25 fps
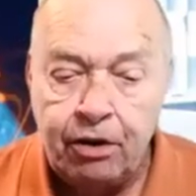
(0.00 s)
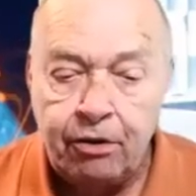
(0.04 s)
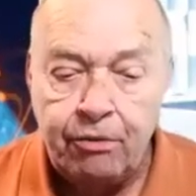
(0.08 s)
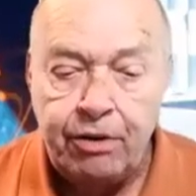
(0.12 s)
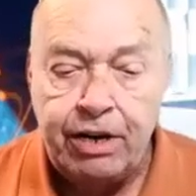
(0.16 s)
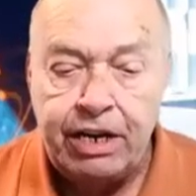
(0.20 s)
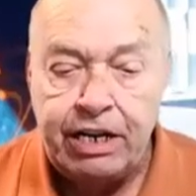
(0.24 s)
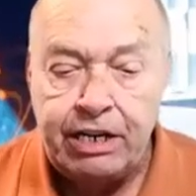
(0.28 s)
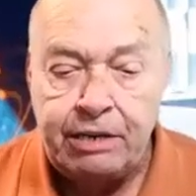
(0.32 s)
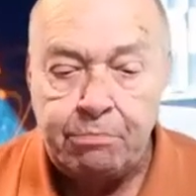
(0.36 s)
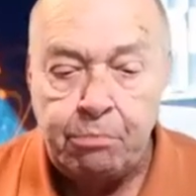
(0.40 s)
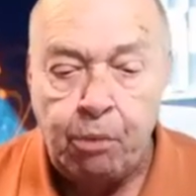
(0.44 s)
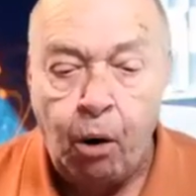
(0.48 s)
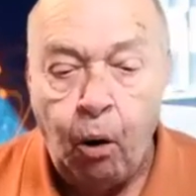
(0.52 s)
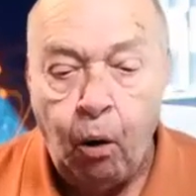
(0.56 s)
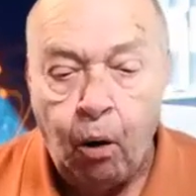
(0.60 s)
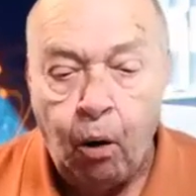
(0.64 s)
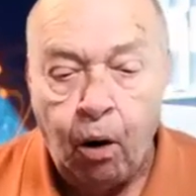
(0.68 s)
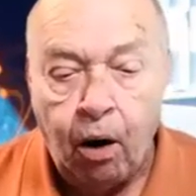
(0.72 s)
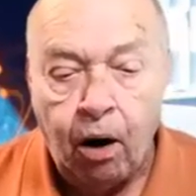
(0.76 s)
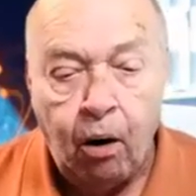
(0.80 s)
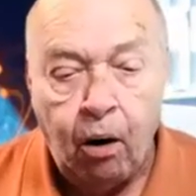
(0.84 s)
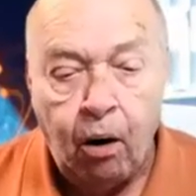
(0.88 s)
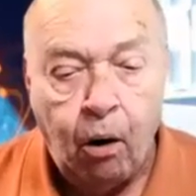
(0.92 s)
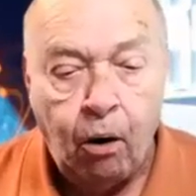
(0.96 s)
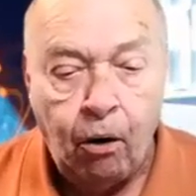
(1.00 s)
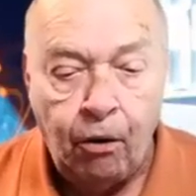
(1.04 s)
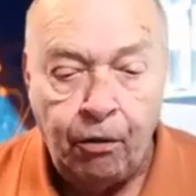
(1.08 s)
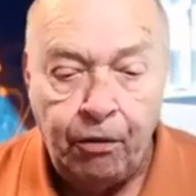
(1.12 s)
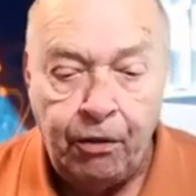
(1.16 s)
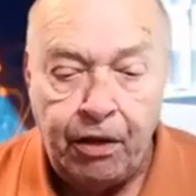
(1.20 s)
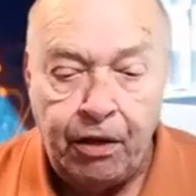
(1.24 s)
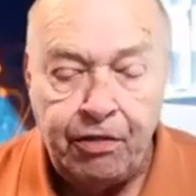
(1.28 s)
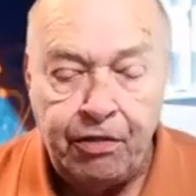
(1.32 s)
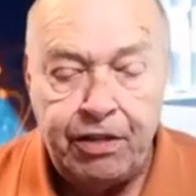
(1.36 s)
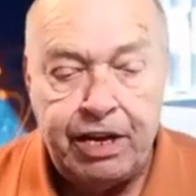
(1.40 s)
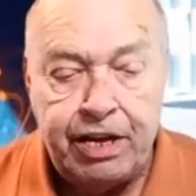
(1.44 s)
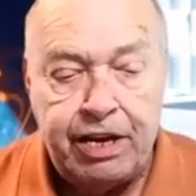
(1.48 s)
Read more
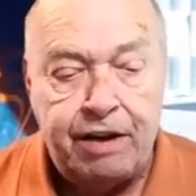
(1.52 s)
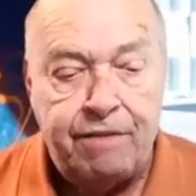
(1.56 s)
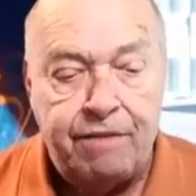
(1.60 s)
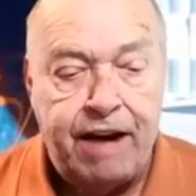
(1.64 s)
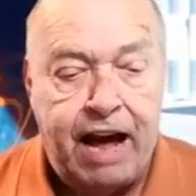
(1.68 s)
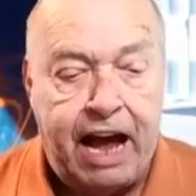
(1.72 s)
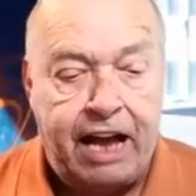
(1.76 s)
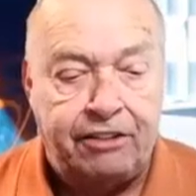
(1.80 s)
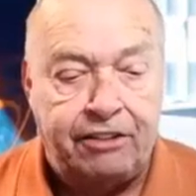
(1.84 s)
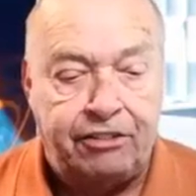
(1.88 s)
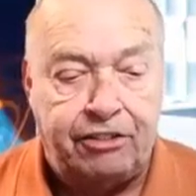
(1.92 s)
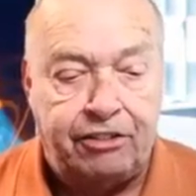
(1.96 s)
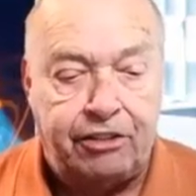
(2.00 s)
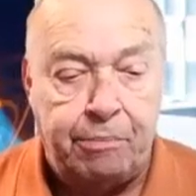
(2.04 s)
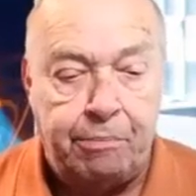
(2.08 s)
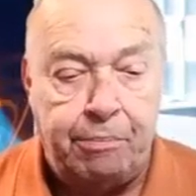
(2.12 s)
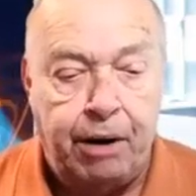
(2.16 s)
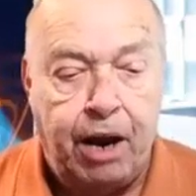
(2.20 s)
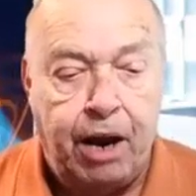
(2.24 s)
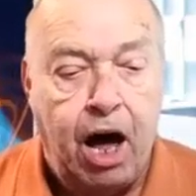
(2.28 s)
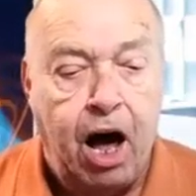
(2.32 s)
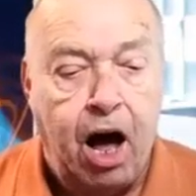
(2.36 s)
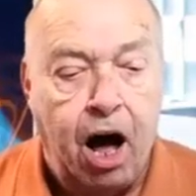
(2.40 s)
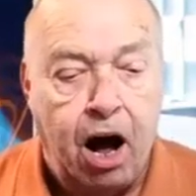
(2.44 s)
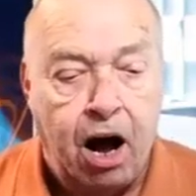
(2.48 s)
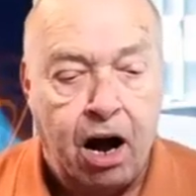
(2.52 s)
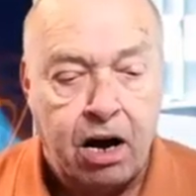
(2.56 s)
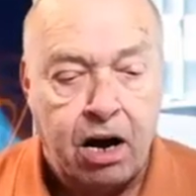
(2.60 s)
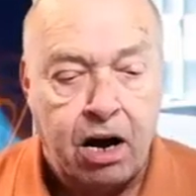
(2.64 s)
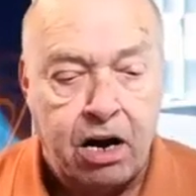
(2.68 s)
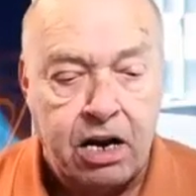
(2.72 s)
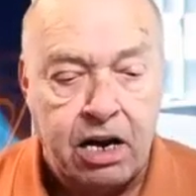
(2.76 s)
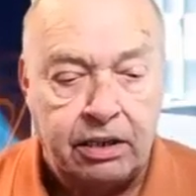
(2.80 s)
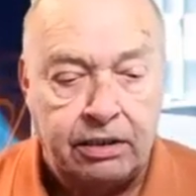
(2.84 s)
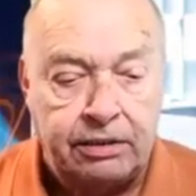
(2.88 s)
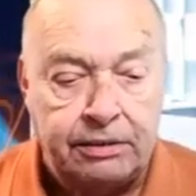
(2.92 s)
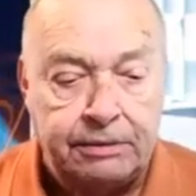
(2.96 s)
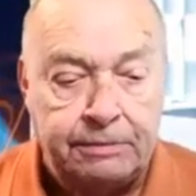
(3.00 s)
on the Avast
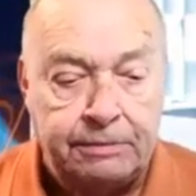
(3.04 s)
blog.